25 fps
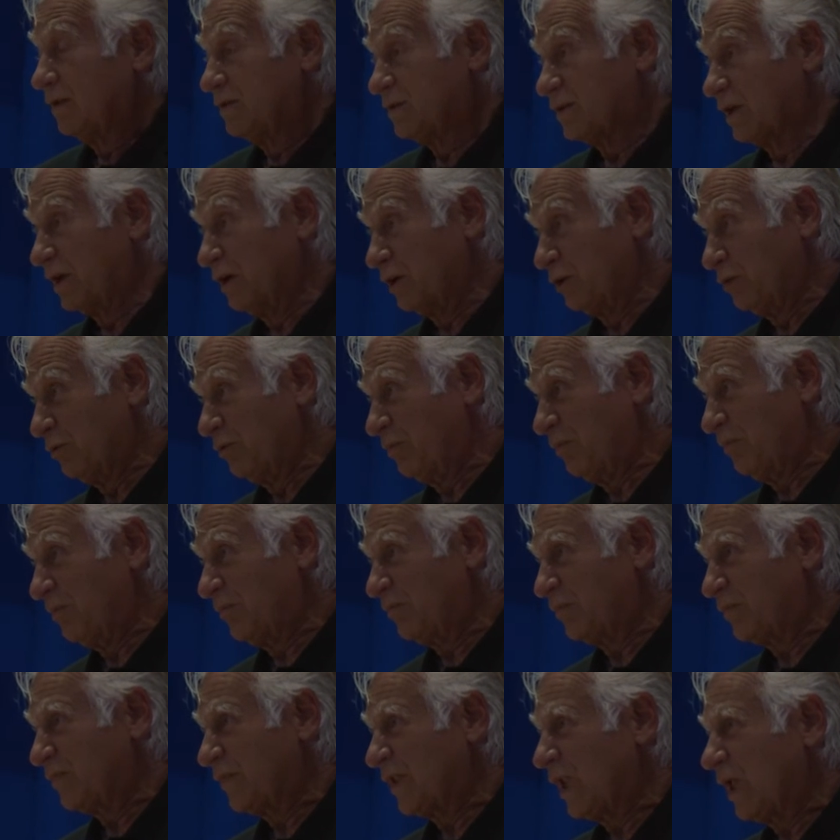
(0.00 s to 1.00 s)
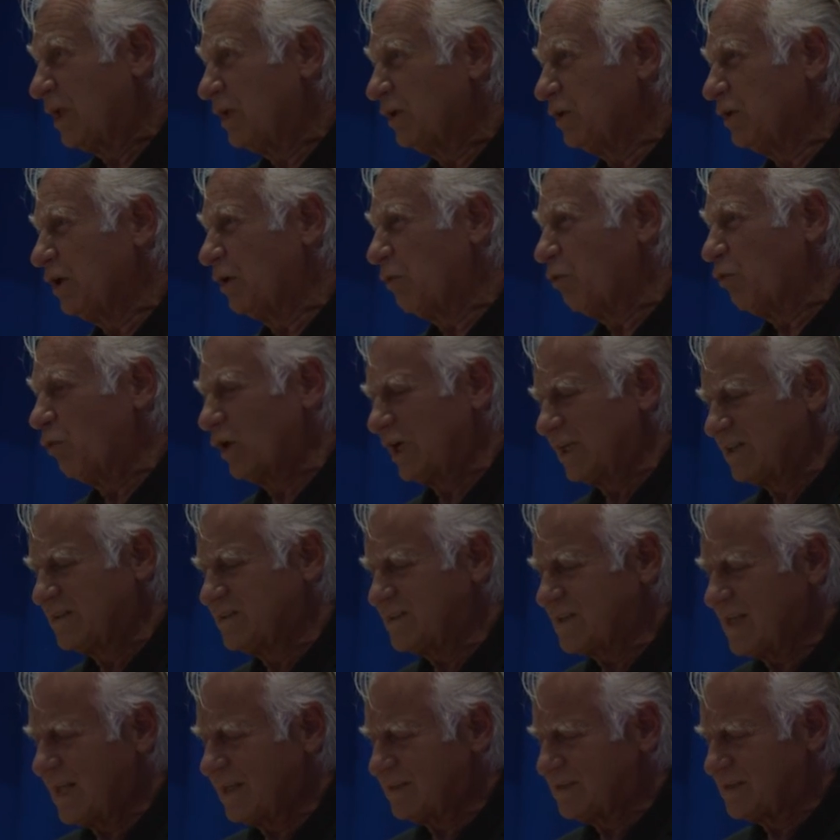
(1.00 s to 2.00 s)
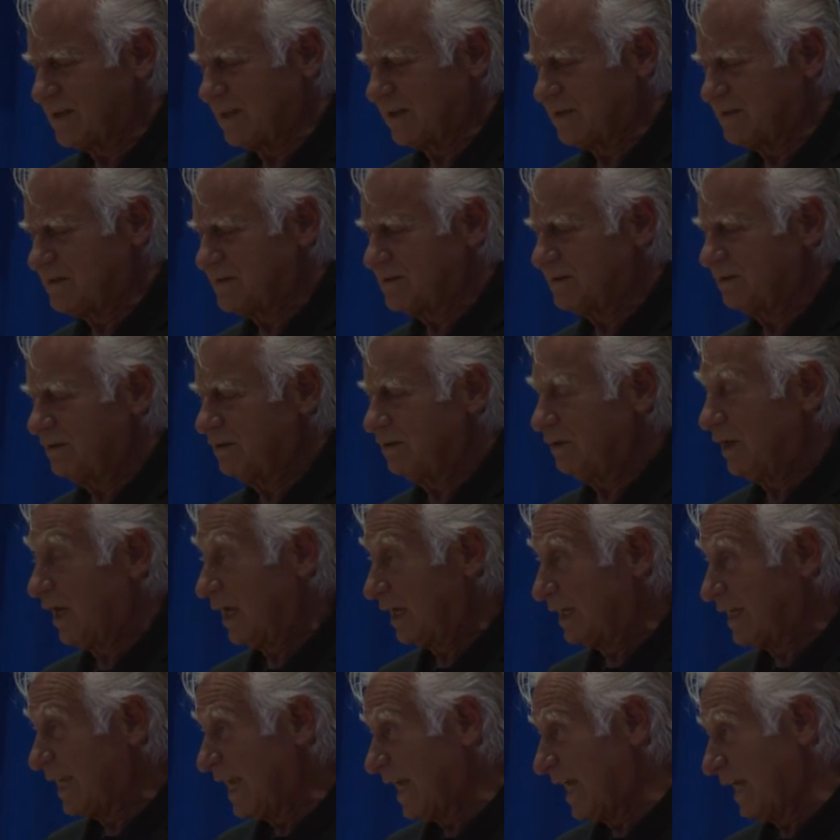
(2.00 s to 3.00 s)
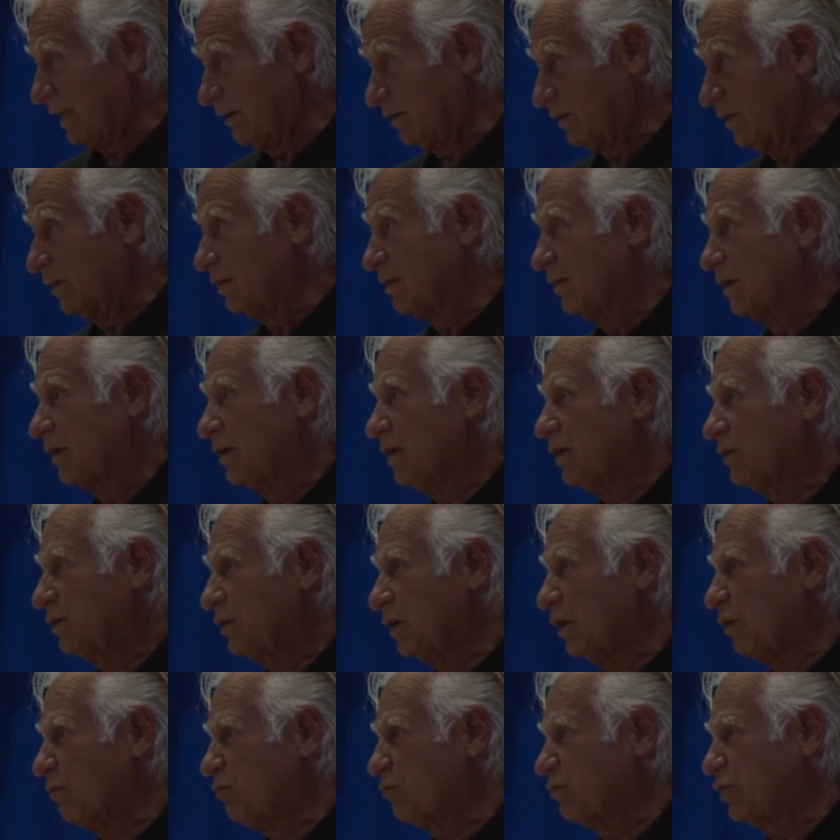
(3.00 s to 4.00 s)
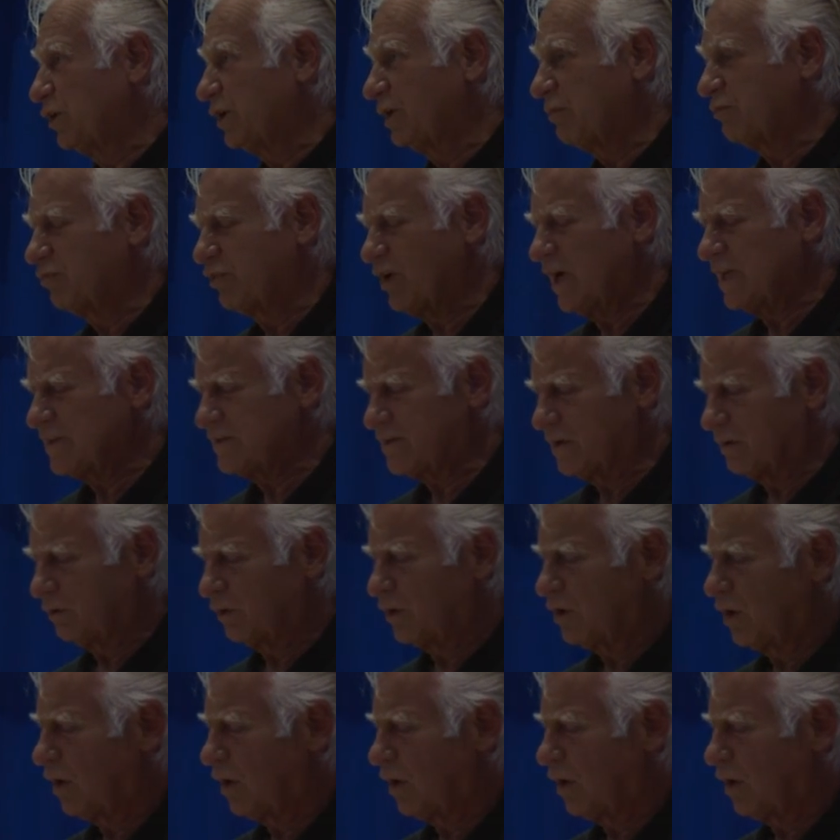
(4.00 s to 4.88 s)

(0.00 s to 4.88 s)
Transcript: So you know, what it says is, again, you know, put a price on